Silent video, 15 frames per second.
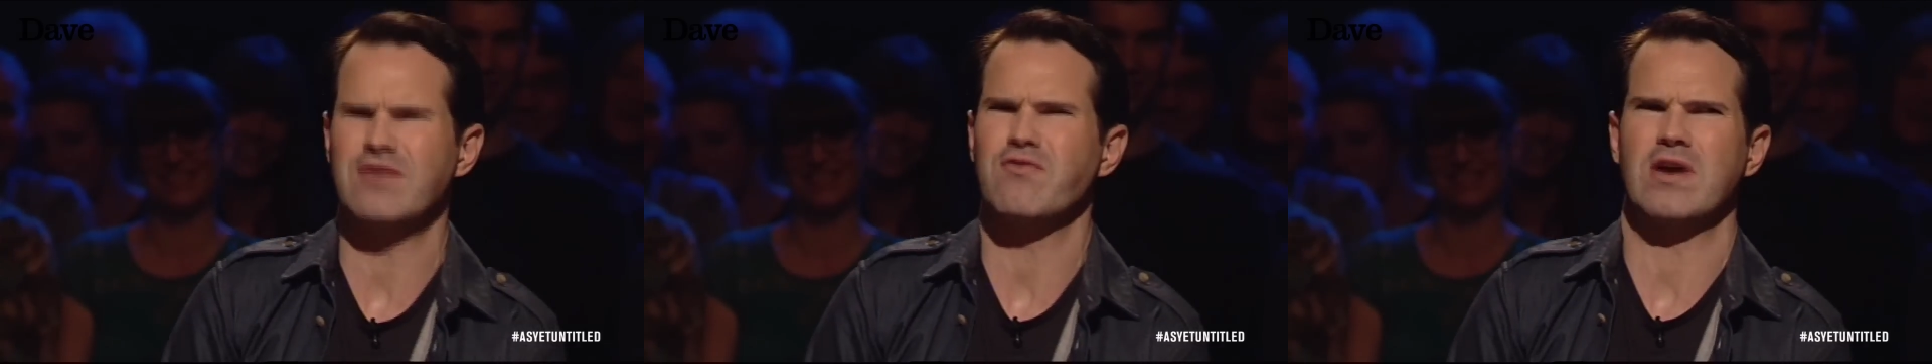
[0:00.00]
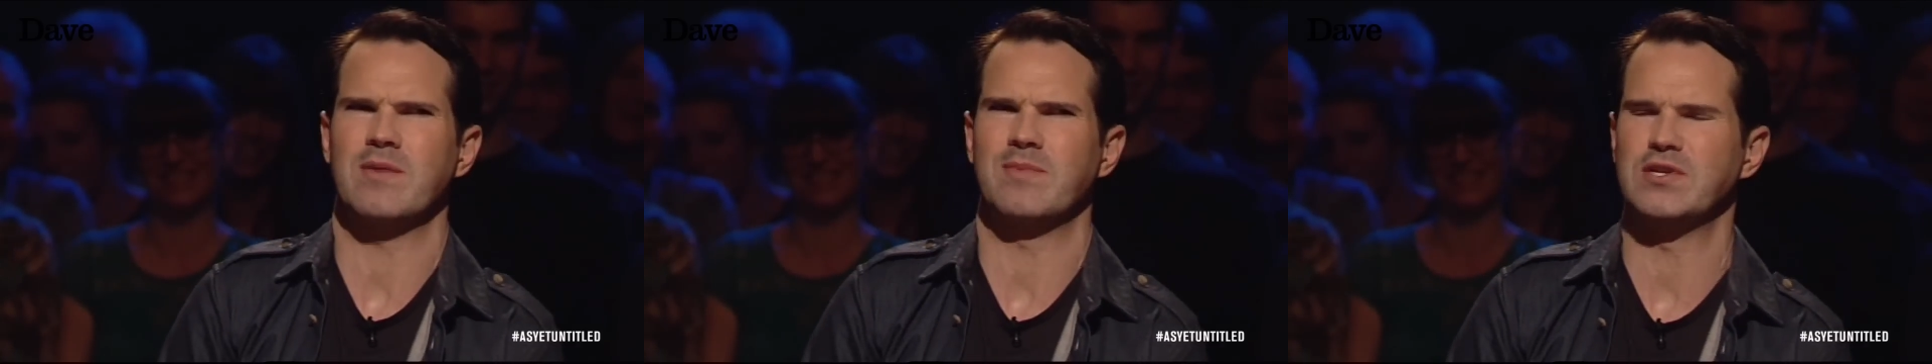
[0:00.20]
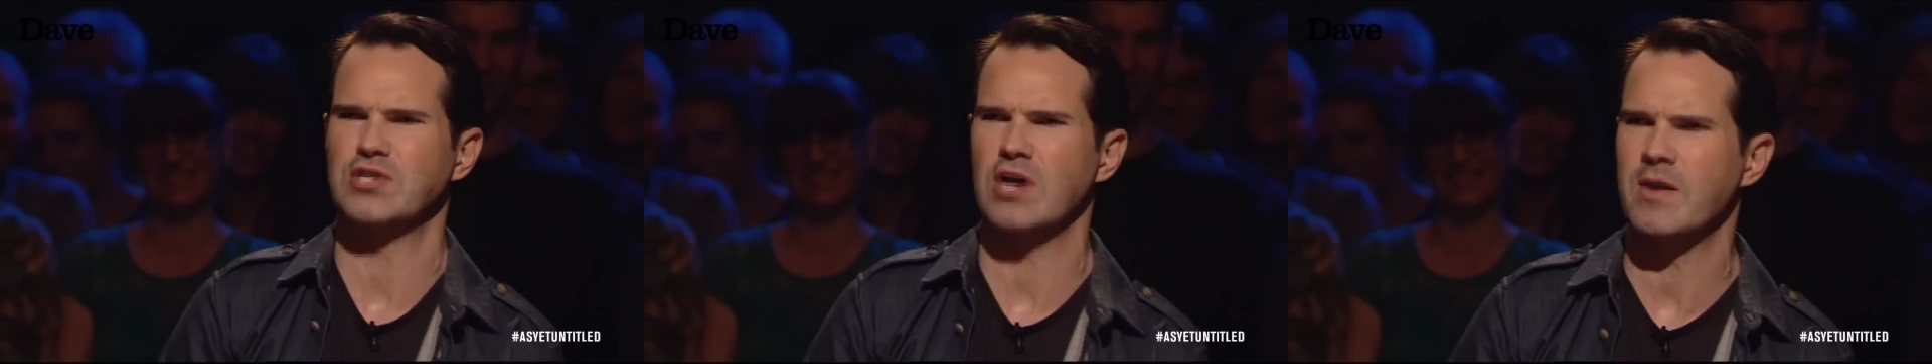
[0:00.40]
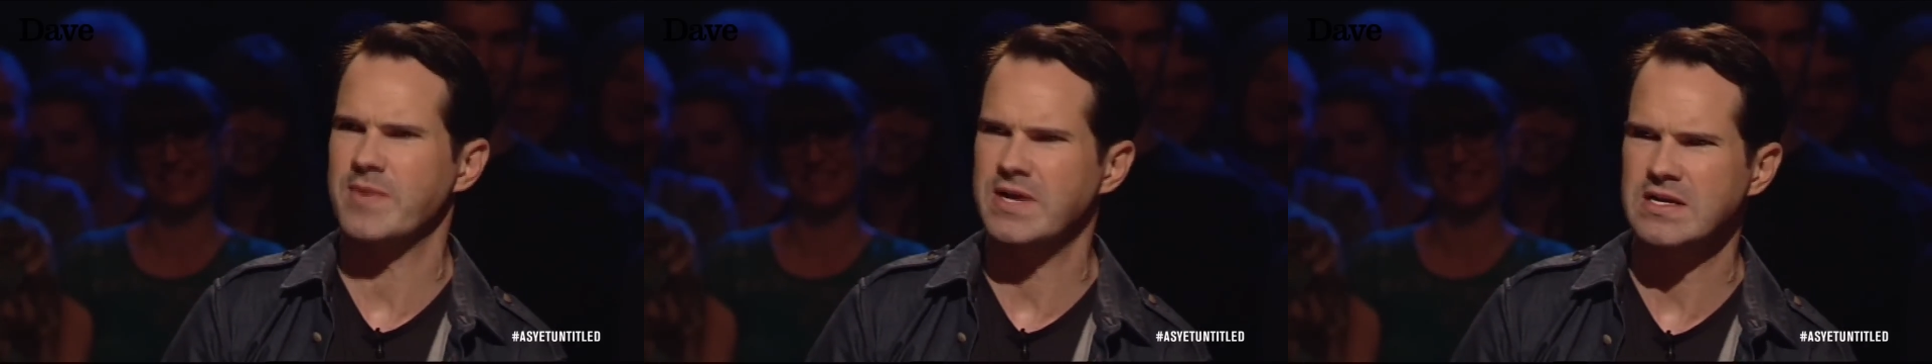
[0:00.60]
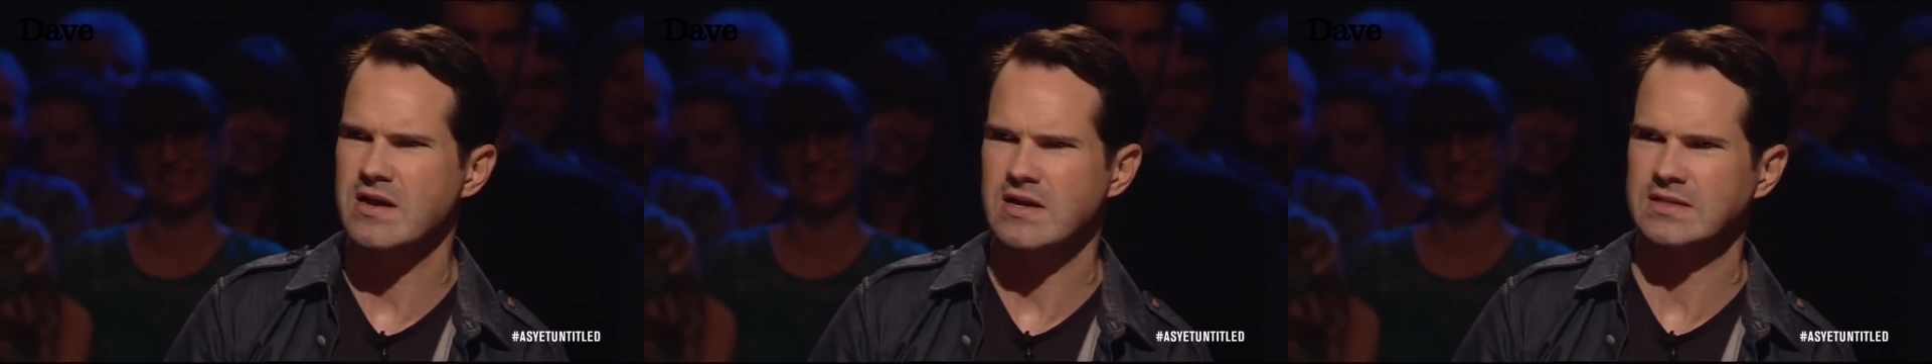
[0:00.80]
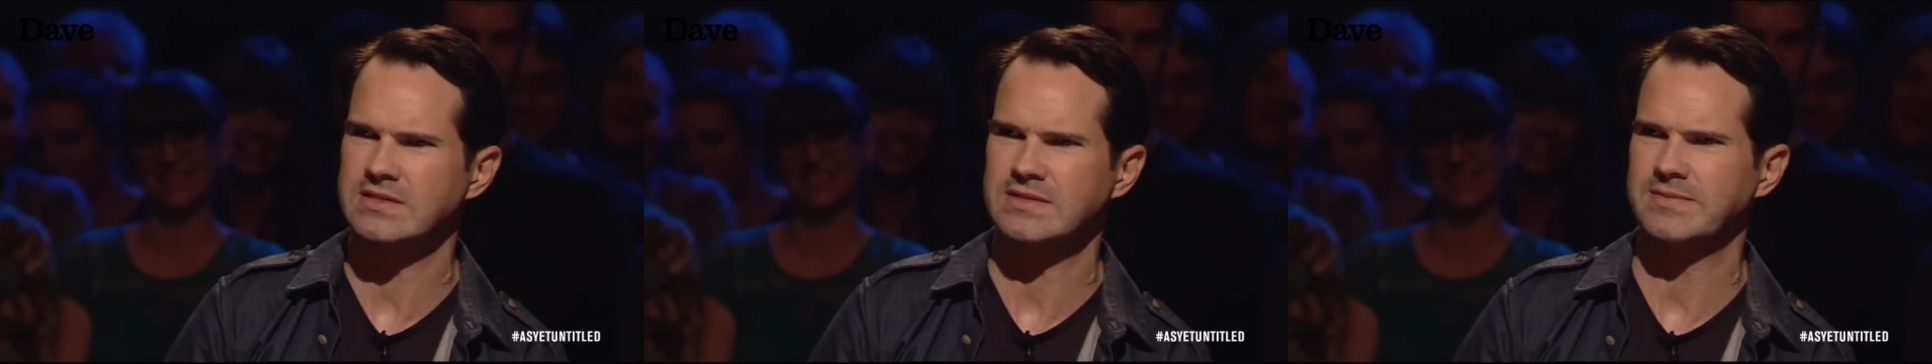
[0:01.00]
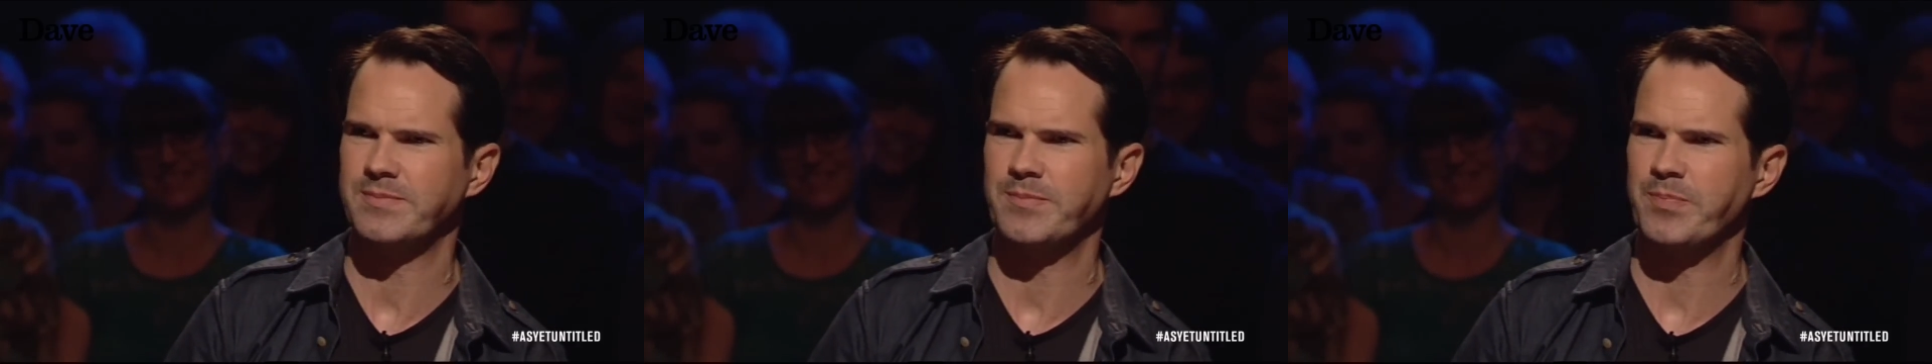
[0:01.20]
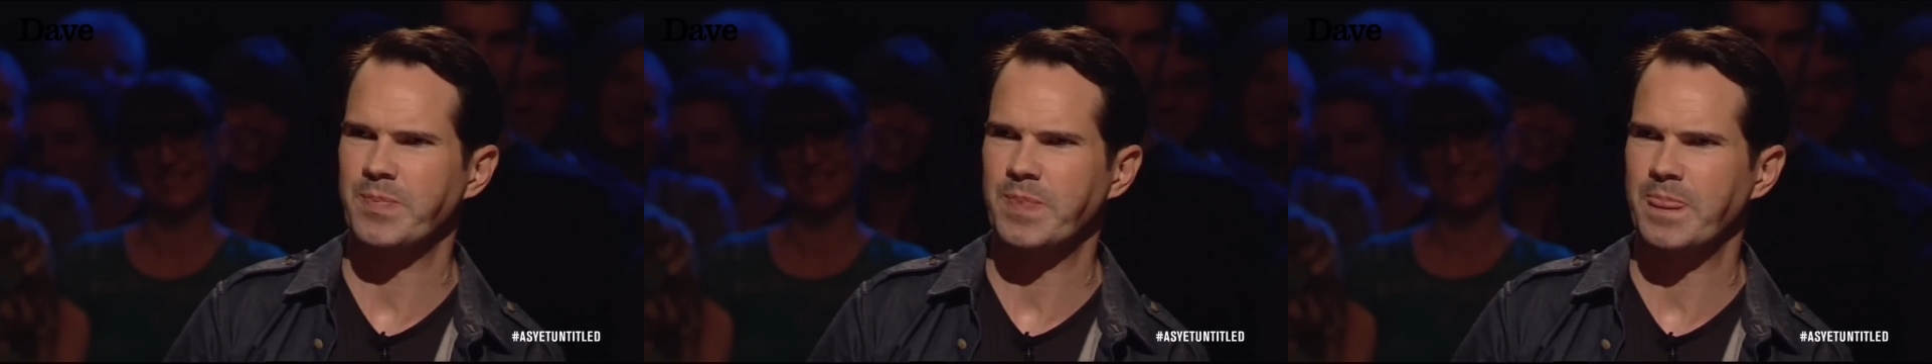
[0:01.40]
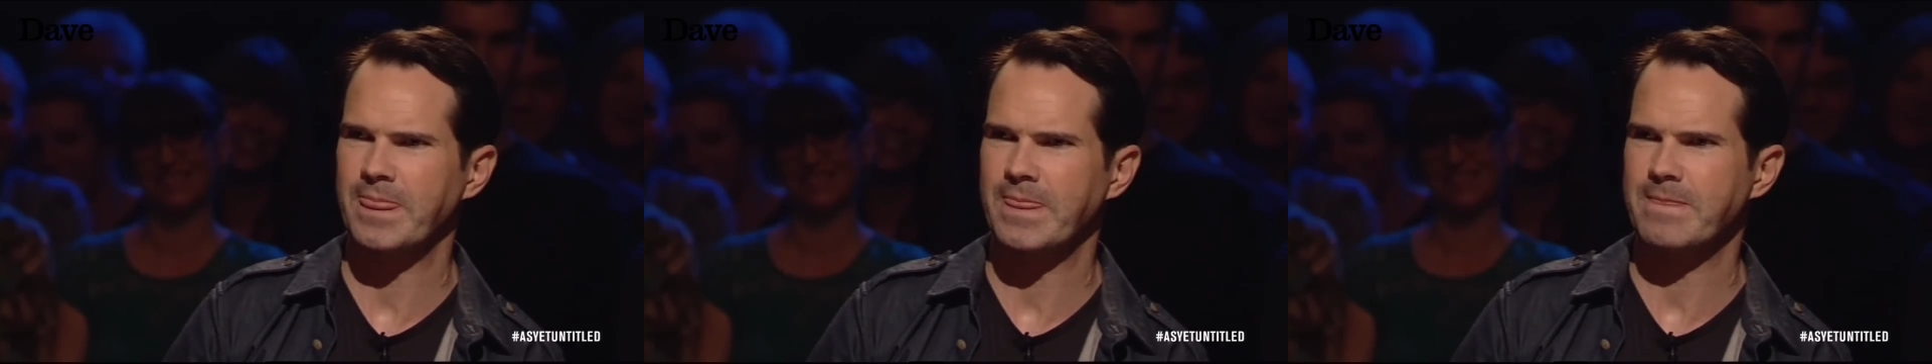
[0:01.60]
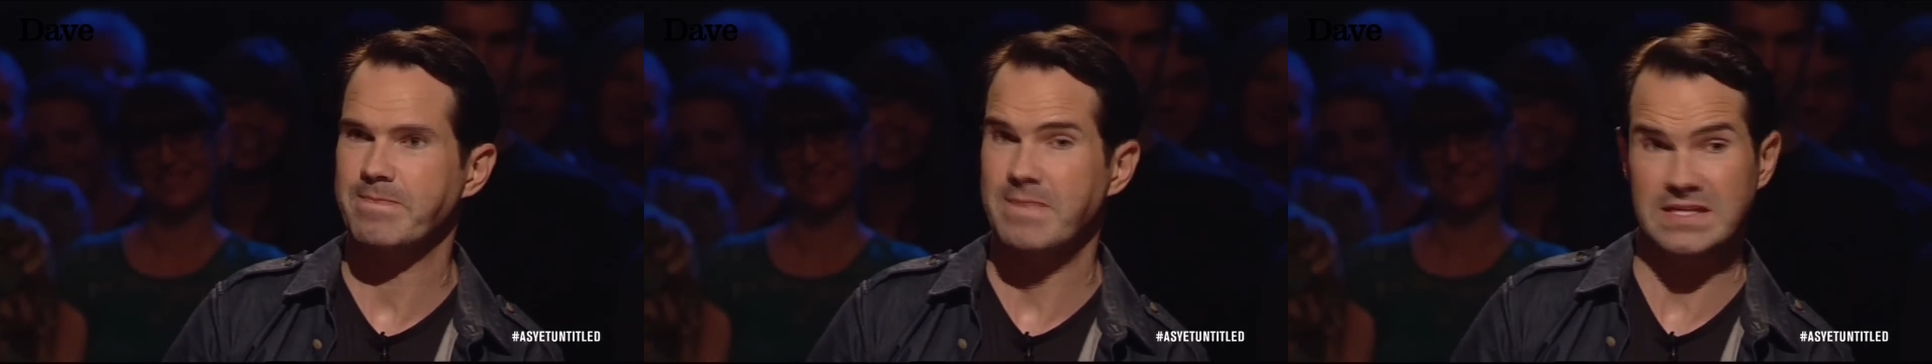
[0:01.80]
incredibly charming and nice.
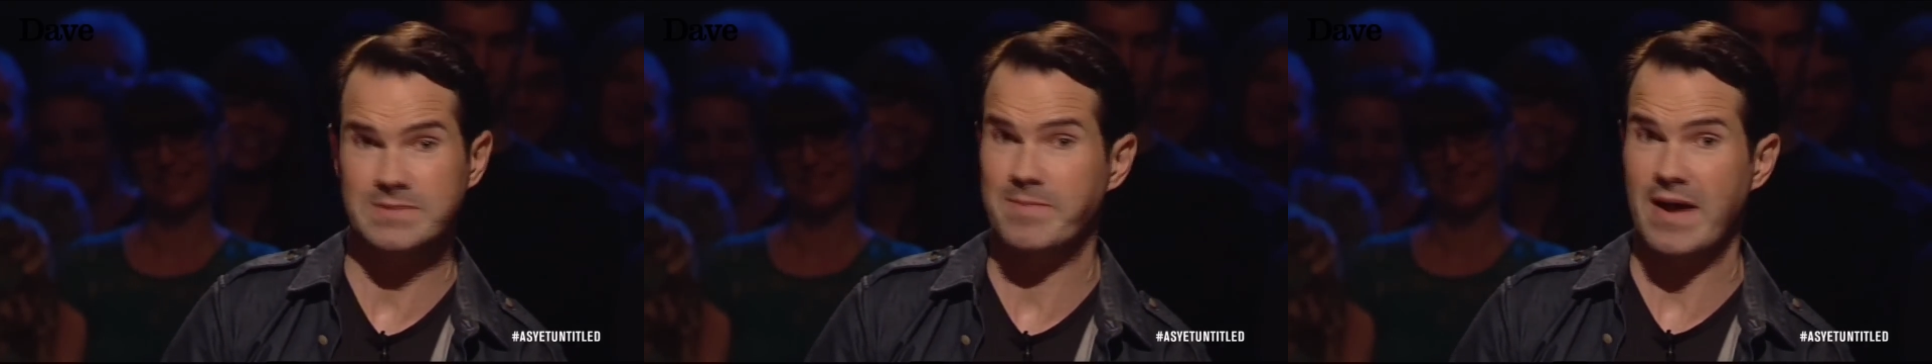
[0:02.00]
That's